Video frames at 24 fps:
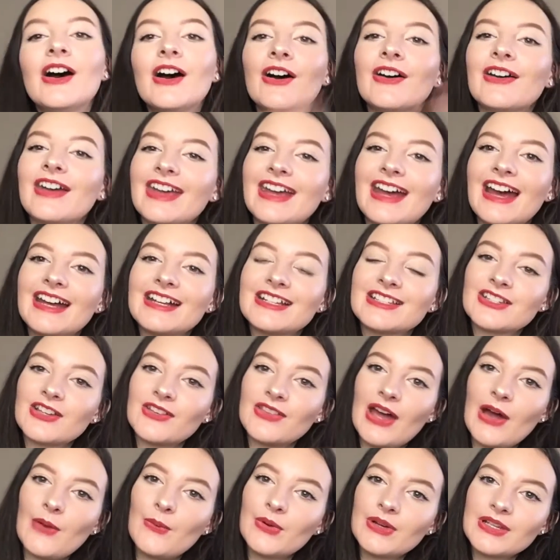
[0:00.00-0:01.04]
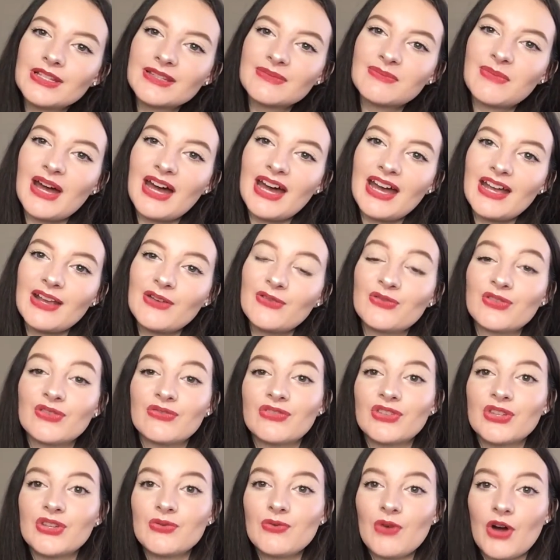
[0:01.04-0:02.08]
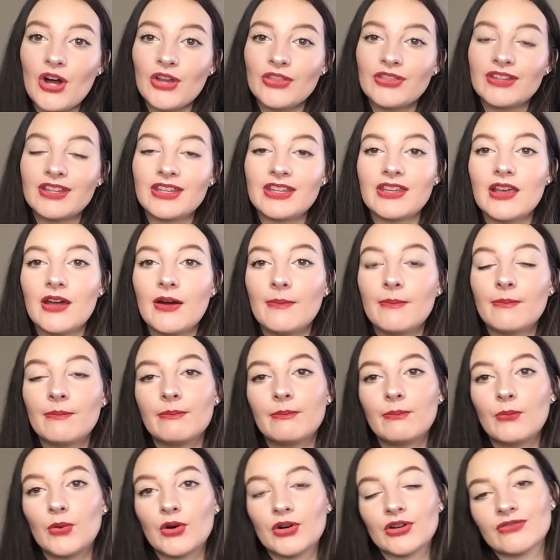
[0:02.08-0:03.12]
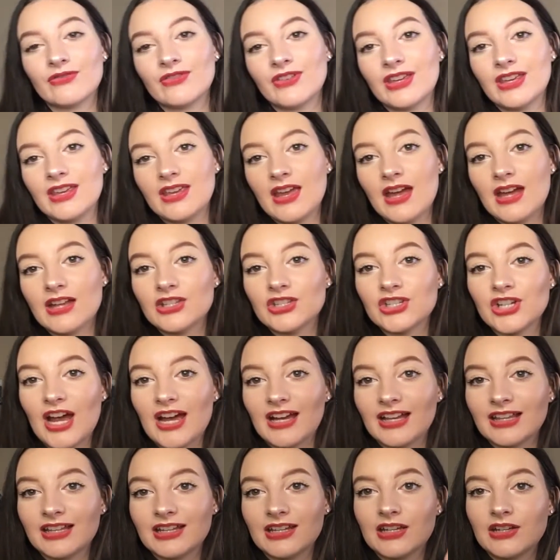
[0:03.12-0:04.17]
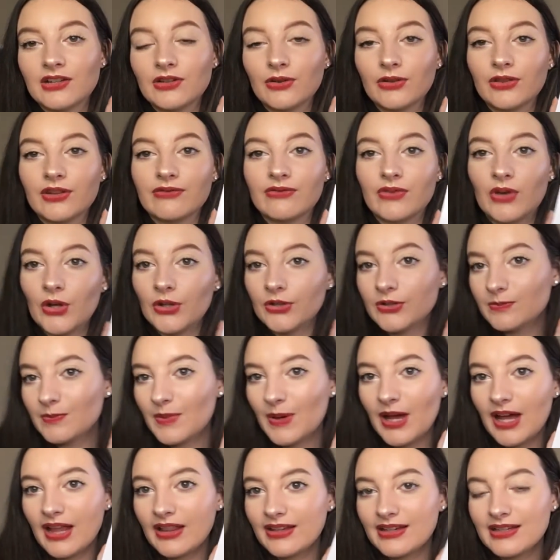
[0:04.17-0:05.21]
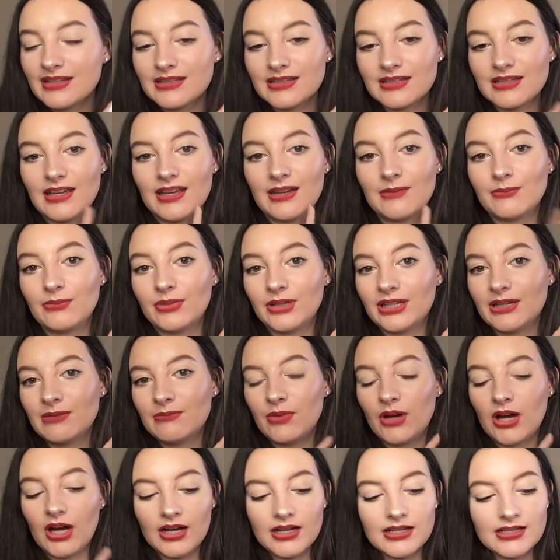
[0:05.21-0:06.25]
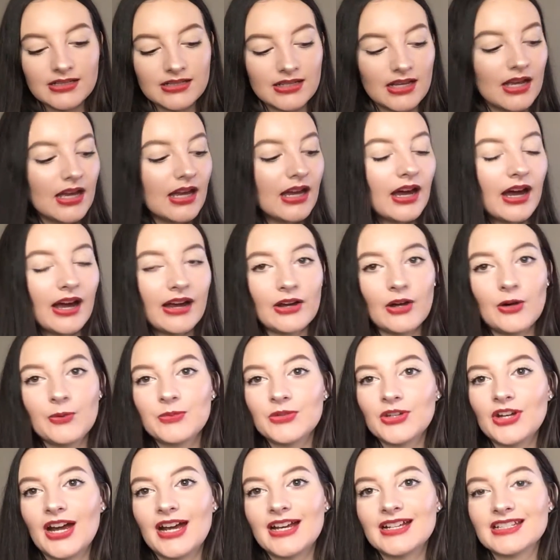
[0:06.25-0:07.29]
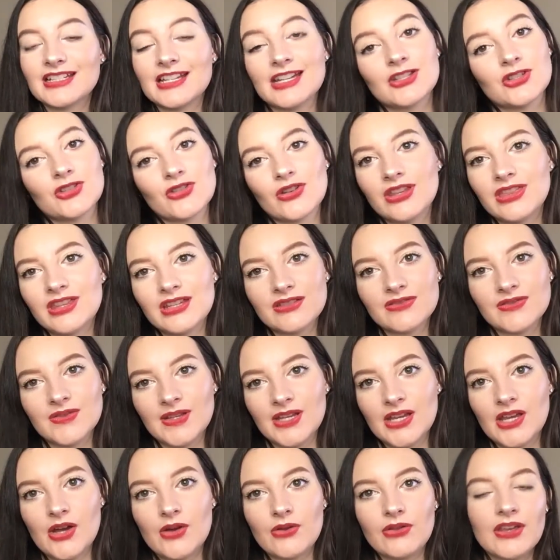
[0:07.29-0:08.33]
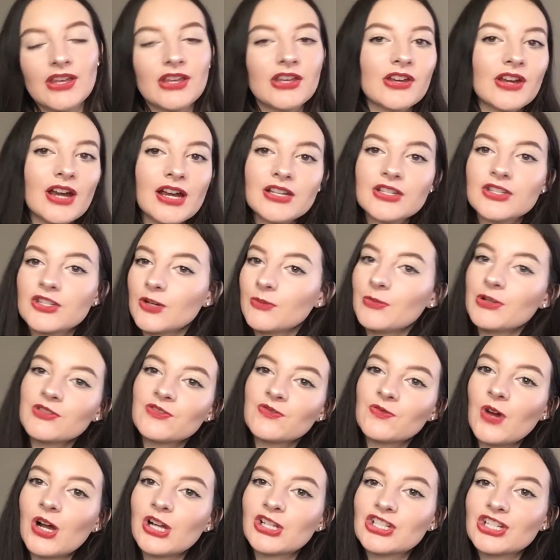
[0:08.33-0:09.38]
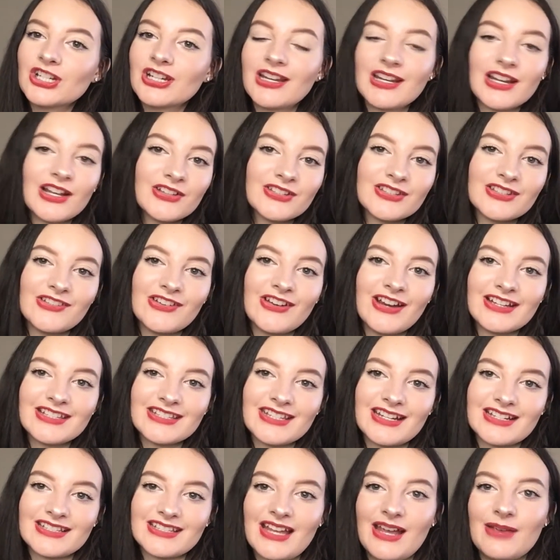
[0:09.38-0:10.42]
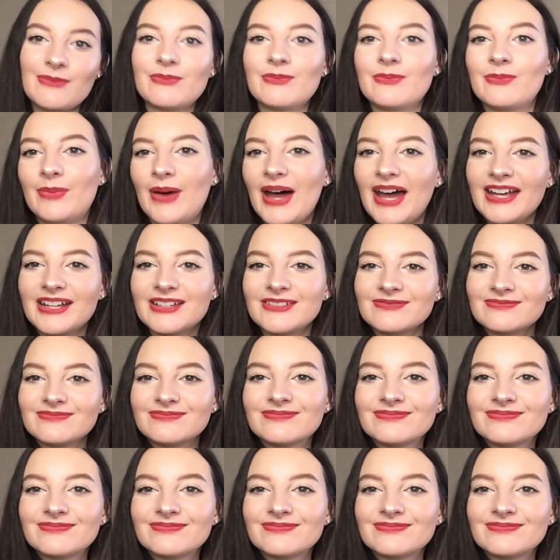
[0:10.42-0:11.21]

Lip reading: Okay guys, so that was my review on the Morphe Jaclyn Hill The Vault palette in Bling Boss. I hope you guys enjoyed this video. Thank you guys so much for watching, and I'll see you guys next time. Bye!